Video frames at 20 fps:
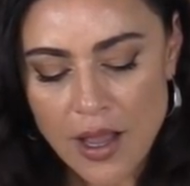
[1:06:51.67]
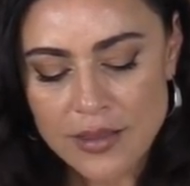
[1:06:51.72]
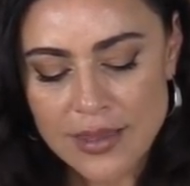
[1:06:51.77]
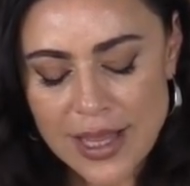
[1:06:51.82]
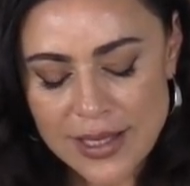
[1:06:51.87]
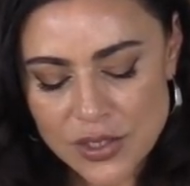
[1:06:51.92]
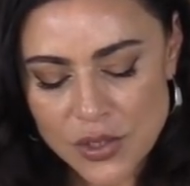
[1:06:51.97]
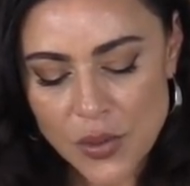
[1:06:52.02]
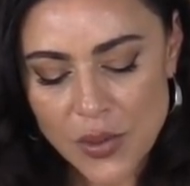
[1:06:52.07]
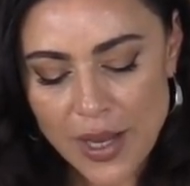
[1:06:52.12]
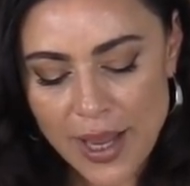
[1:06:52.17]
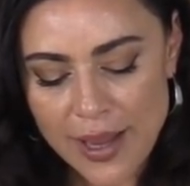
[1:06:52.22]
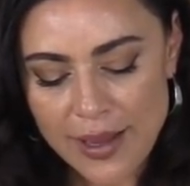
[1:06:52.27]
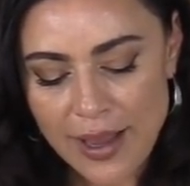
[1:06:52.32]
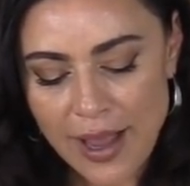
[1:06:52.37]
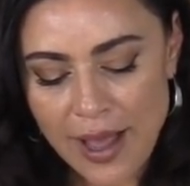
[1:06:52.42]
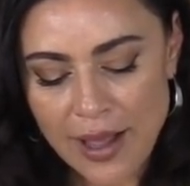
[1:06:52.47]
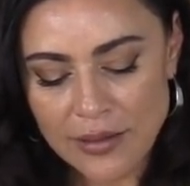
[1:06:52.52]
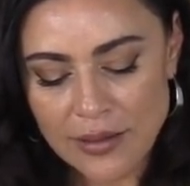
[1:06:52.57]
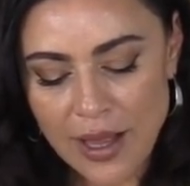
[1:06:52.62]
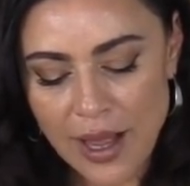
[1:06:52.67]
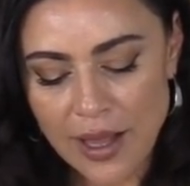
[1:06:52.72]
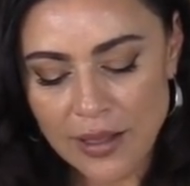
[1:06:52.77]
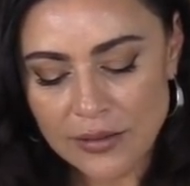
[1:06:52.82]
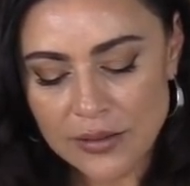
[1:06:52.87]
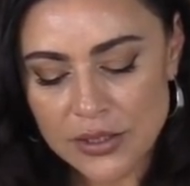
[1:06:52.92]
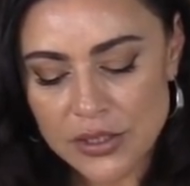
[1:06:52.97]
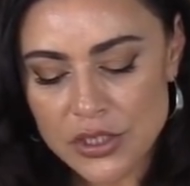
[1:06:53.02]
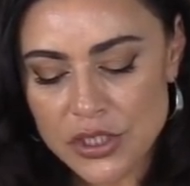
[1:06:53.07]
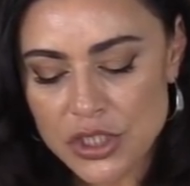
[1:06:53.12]
That's okay. I'll
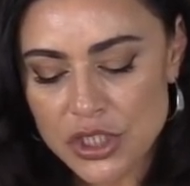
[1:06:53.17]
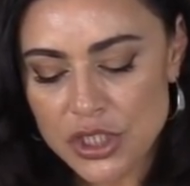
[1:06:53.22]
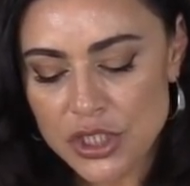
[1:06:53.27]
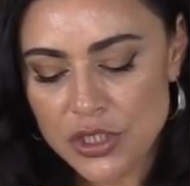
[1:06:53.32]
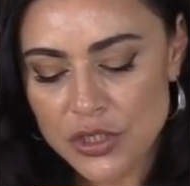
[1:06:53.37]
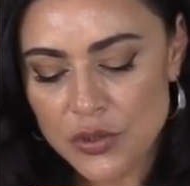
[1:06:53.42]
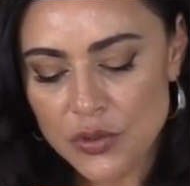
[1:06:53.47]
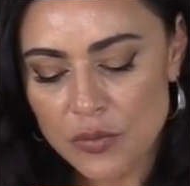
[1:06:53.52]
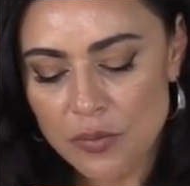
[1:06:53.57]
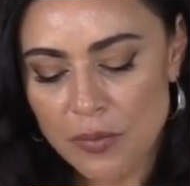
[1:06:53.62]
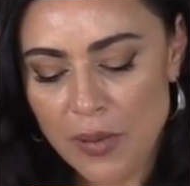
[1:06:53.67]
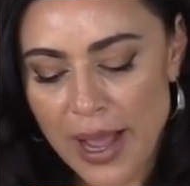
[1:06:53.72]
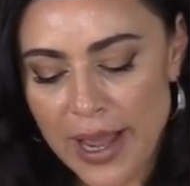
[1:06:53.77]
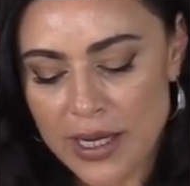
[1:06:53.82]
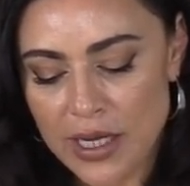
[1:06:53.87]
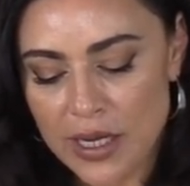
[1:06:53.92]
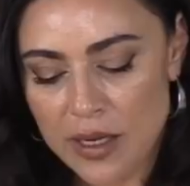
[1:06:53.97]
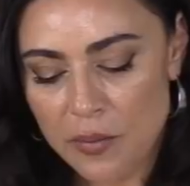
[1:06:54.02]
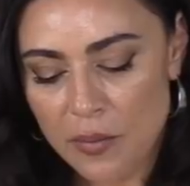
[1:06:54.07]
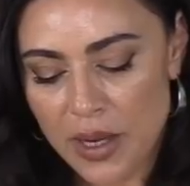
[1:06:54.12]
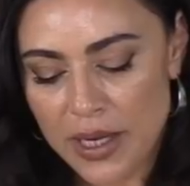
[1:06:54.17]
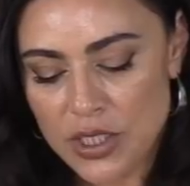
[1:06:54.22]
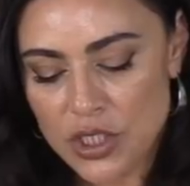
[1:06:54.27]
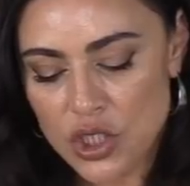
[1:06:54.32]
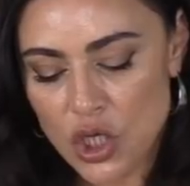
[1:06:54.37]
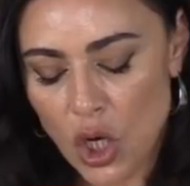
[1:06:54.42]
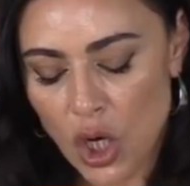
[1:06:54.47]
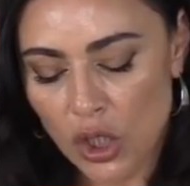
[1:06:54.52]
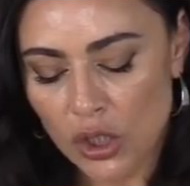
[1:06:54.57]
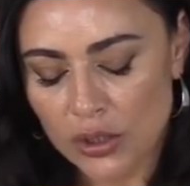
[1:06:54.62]
continue biting my
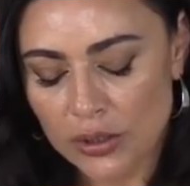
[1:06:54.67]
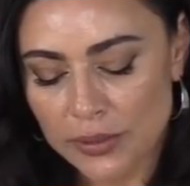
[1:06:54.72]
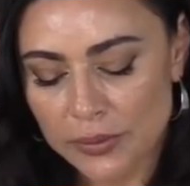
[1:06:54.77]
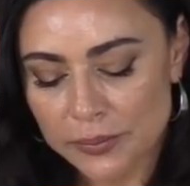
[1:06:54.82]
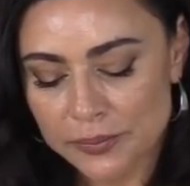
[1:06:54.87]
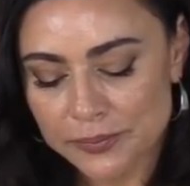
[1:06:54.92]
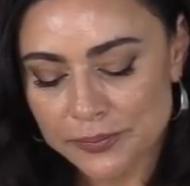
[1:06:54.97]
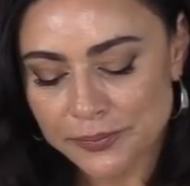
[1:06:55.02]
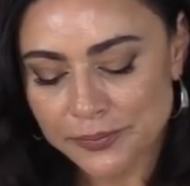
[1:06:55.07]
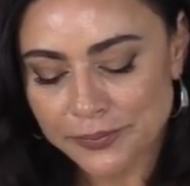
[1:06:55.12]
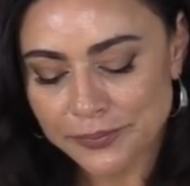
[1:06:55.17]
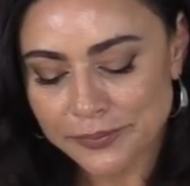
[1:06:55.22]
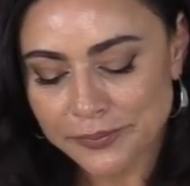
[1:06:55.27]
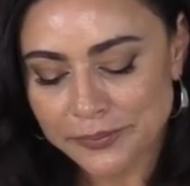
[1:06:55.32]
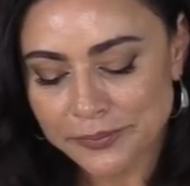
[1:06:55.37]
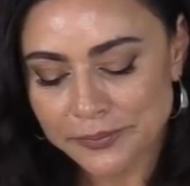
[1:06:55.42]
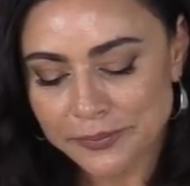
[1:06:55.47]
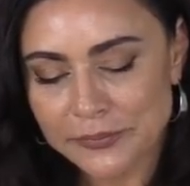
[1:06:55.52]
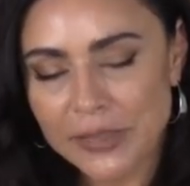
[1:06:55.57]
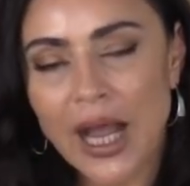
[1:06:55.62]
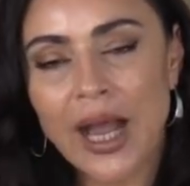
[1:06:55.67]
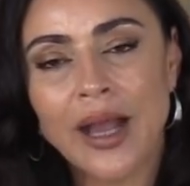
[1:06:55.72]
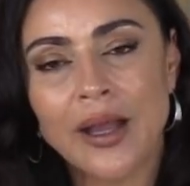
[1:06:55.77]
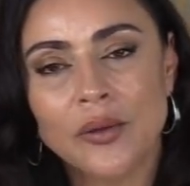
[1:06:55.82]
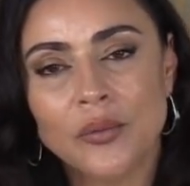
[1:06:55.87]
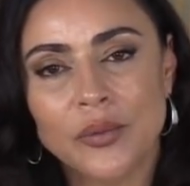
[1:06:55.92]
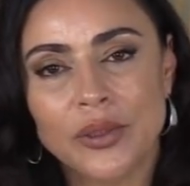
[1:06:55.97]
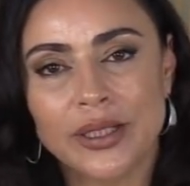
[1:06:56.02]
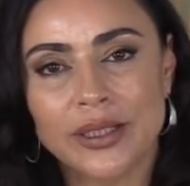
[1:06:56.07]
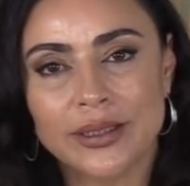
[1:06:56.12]
tongue.
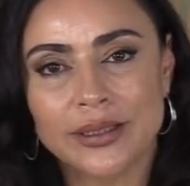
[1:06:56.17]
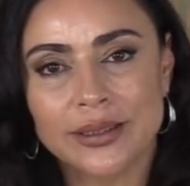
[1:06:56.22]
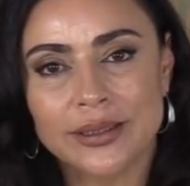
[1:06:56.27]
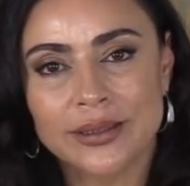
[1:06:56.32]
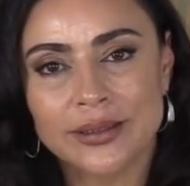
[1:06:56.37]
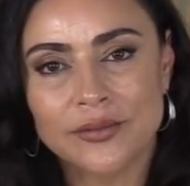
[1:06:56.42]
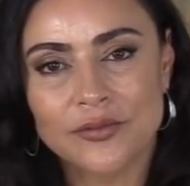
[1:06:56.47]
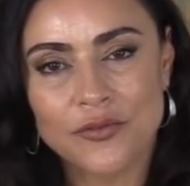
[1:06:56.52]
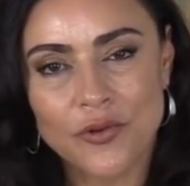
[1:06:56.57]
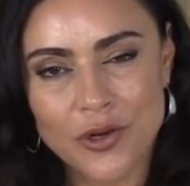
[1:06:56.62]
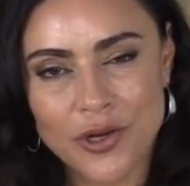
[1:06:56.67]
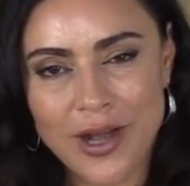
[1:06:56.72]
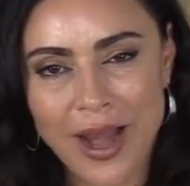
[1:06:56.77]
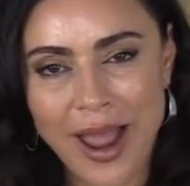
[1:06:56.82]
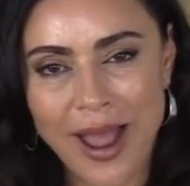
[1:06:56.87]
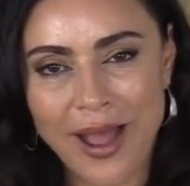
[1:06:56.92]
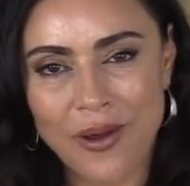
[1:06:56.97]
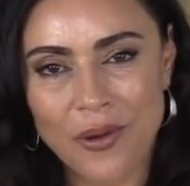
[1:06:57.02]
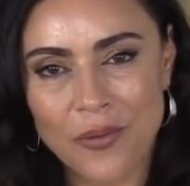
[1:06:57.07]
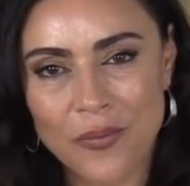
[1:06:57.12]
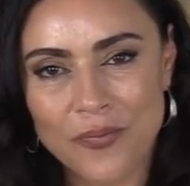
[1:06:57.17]
I will, for now.